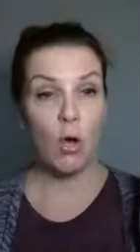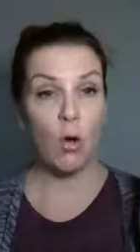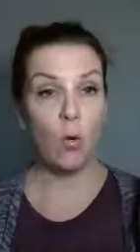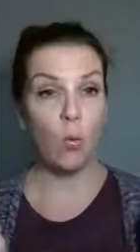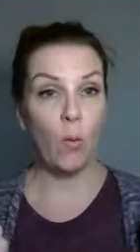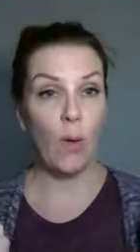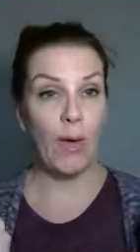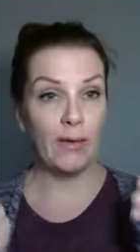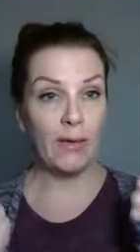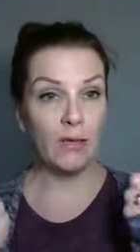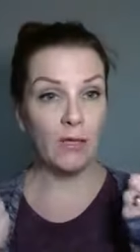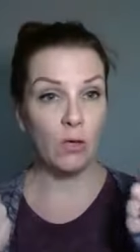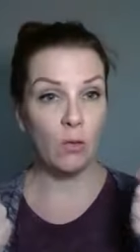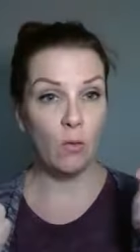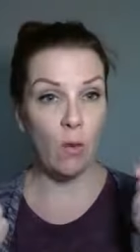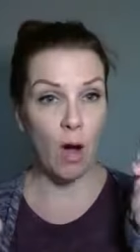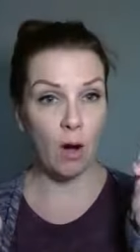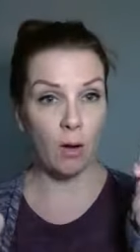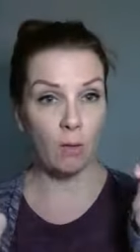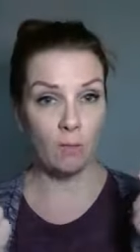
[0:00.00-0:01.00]
when you
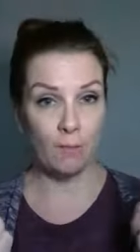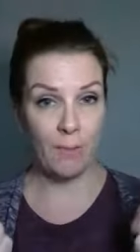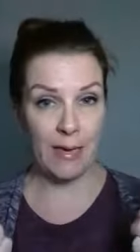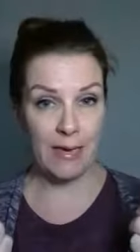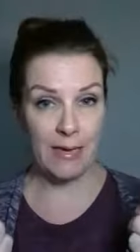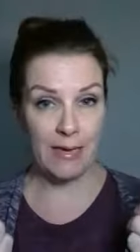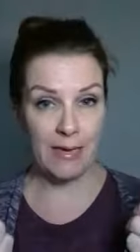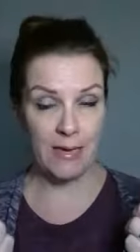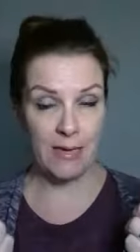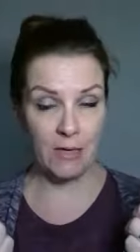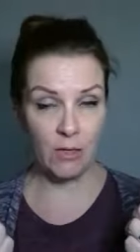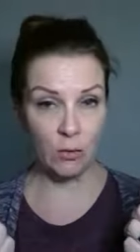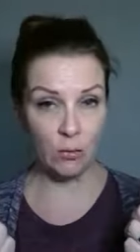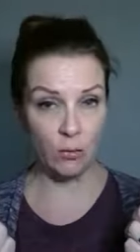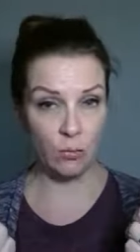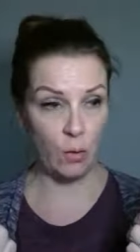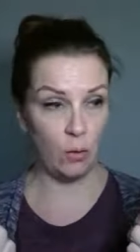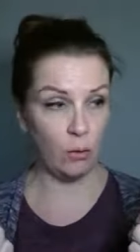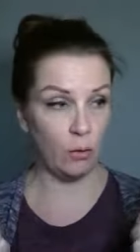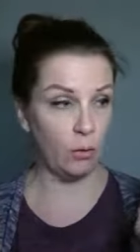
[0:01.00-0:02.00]
are making your
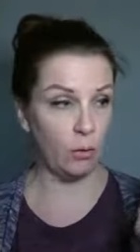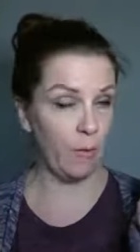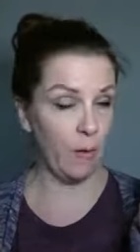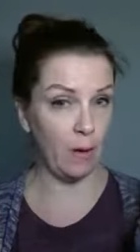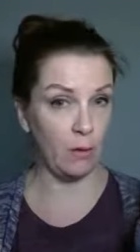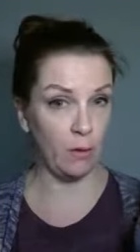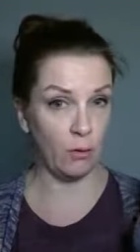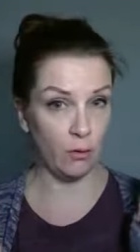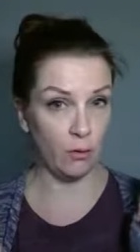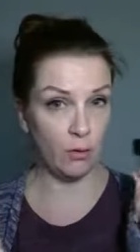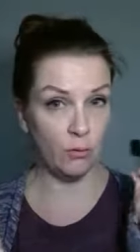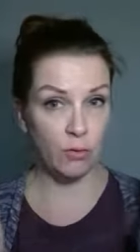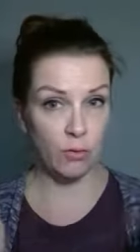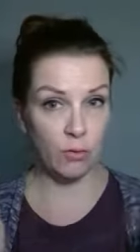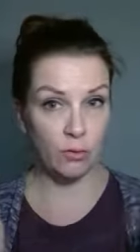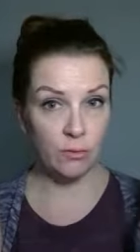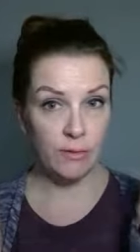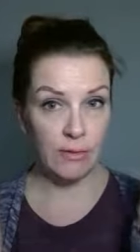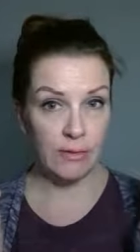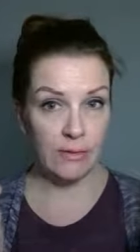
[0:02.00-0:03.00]
roller bottle, you
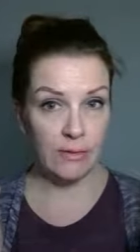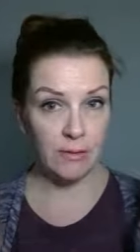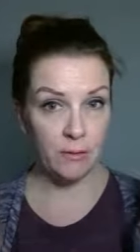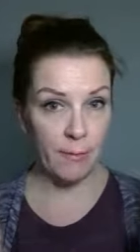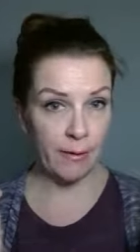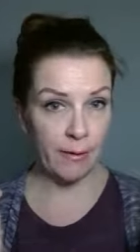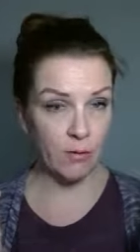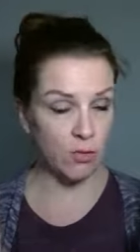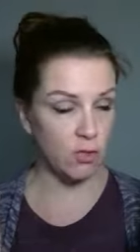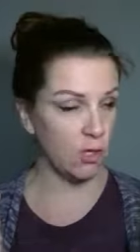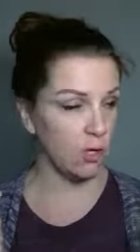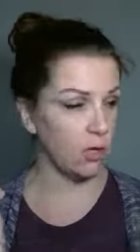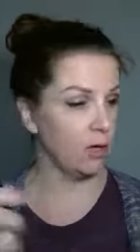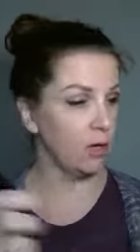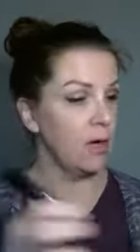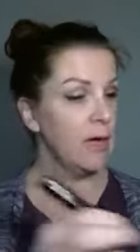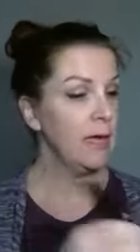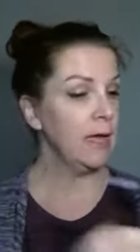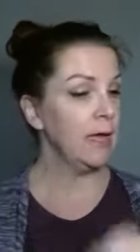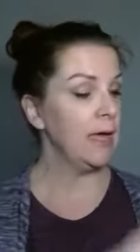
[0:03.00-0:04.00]
do need to make sure
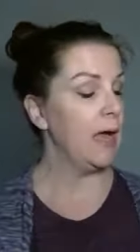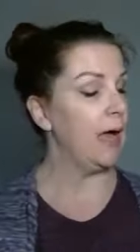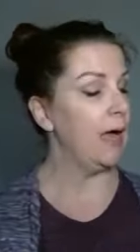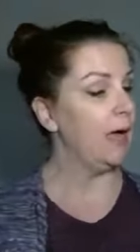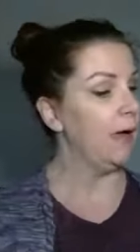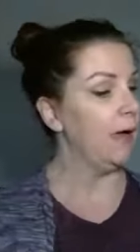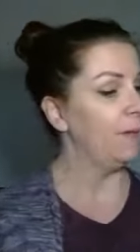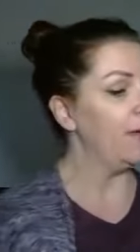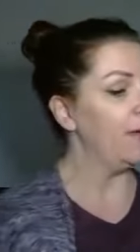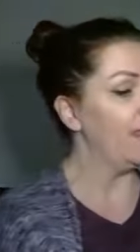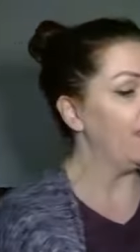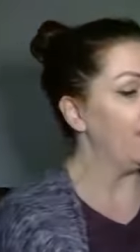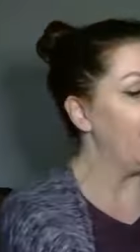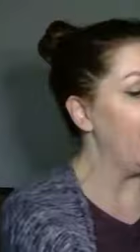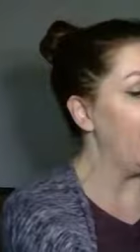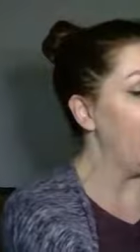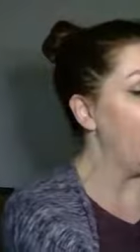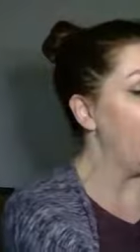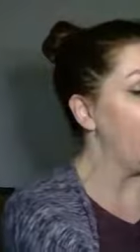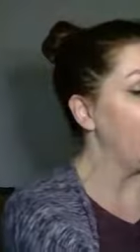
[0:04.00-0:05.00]

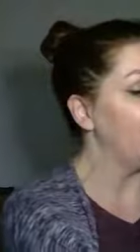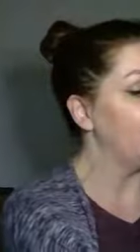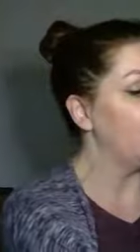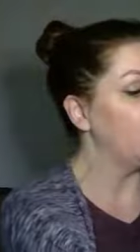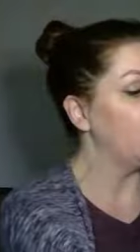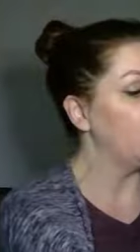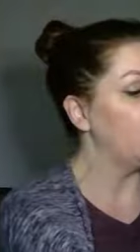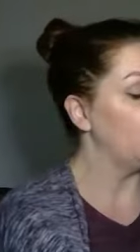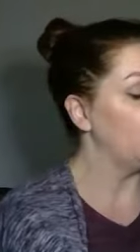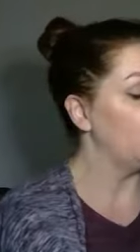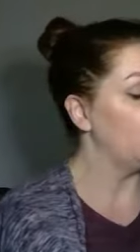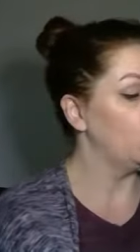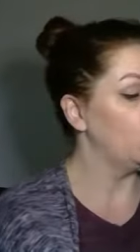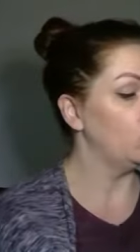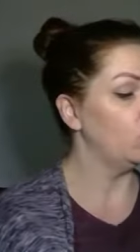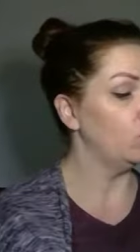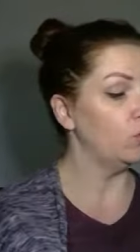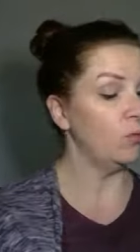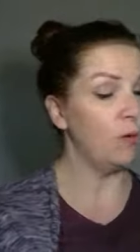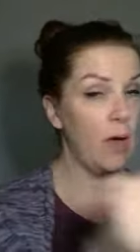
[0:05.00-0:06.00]
that
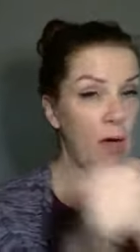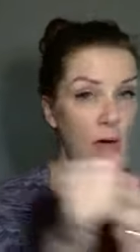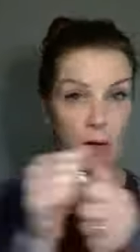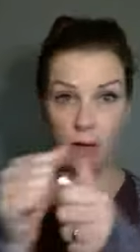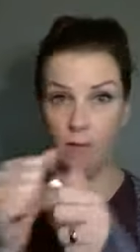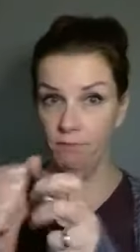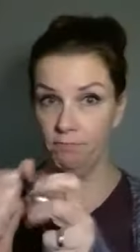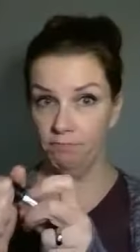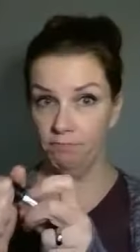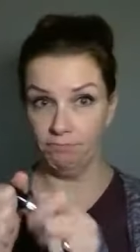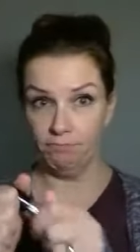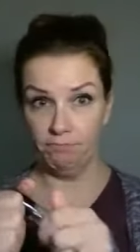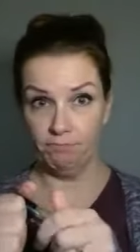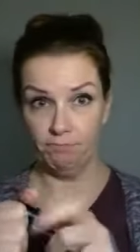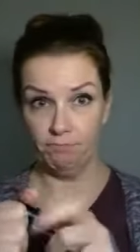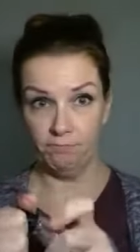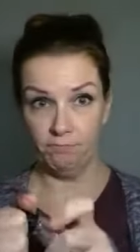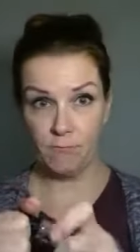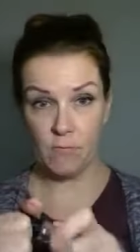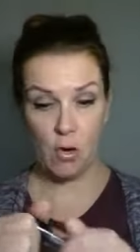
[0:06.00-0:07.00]
you
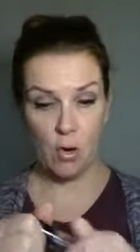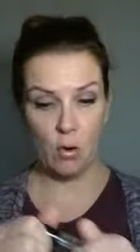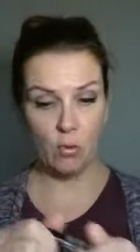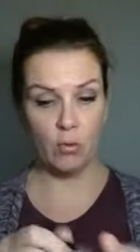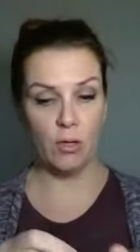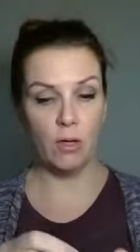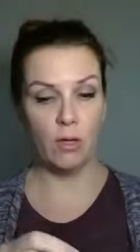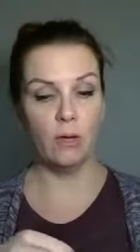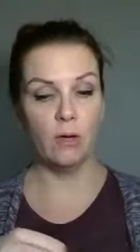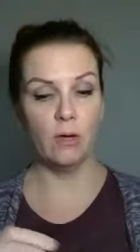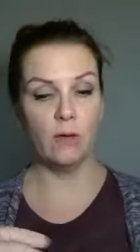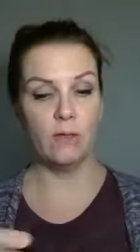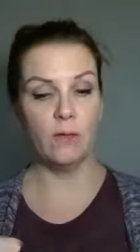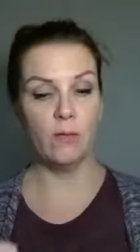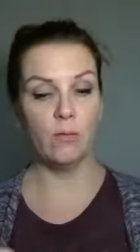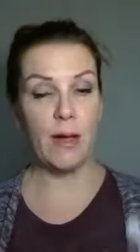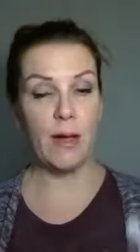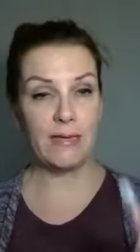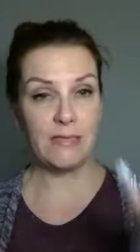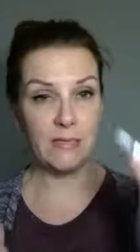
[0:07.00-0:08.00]
know the
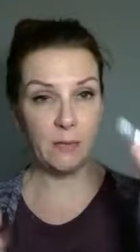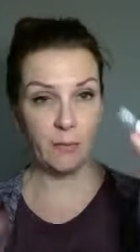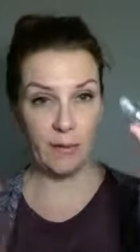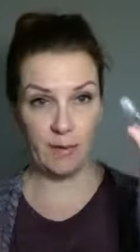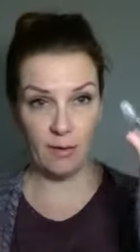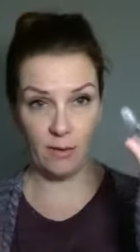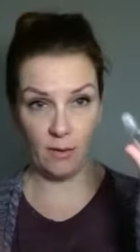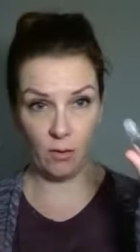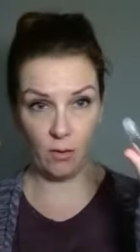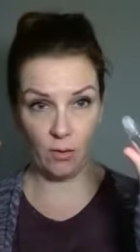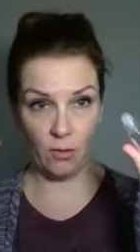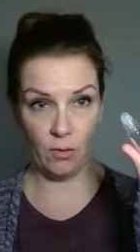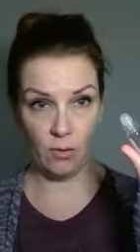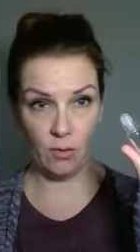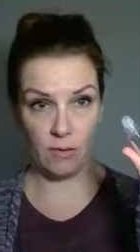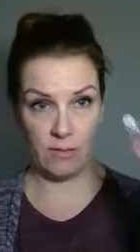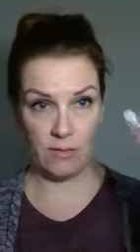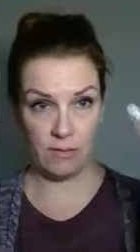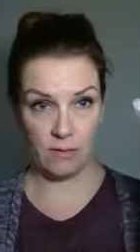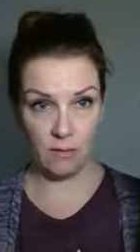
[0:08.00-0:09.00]
recipe that you're
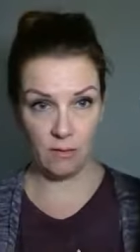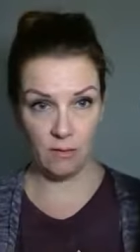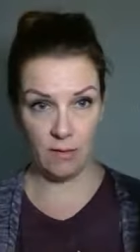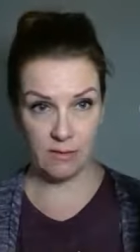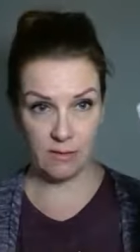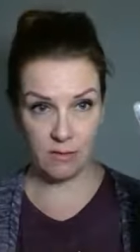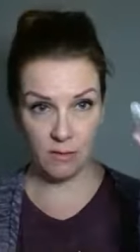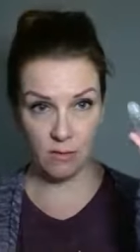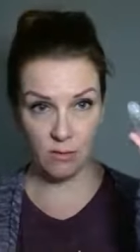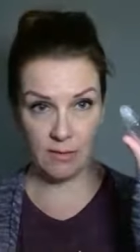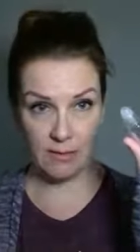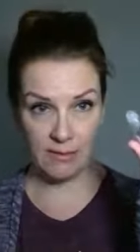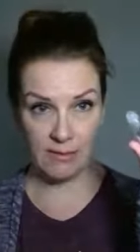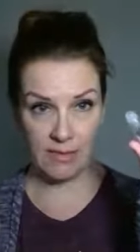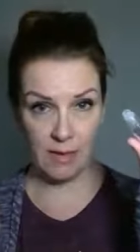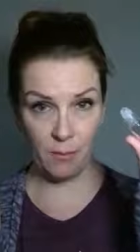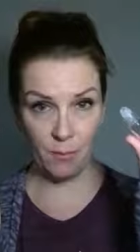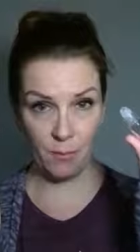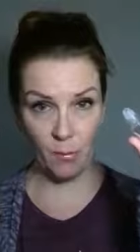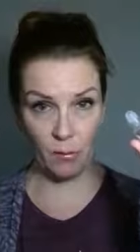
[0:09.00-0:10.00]
using. So let's do an
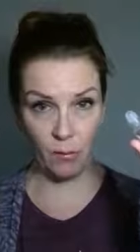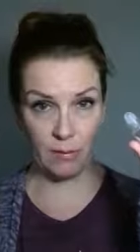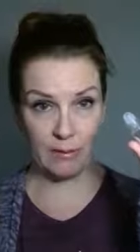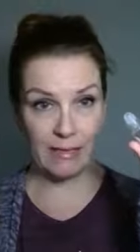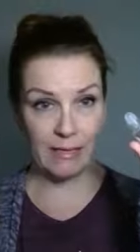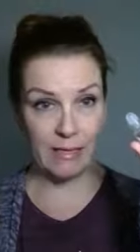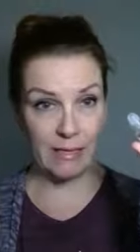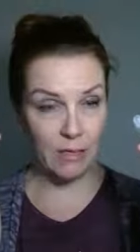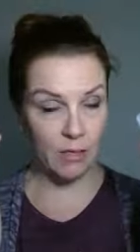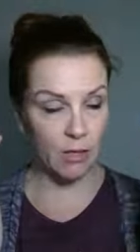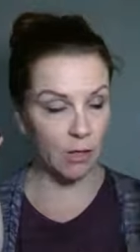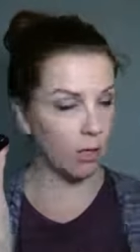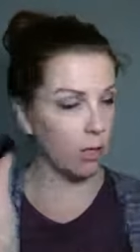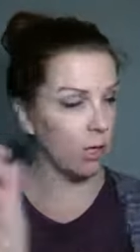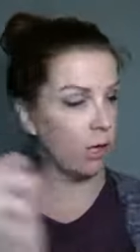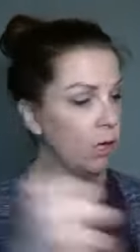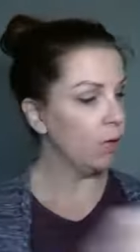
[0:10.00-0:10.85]
example here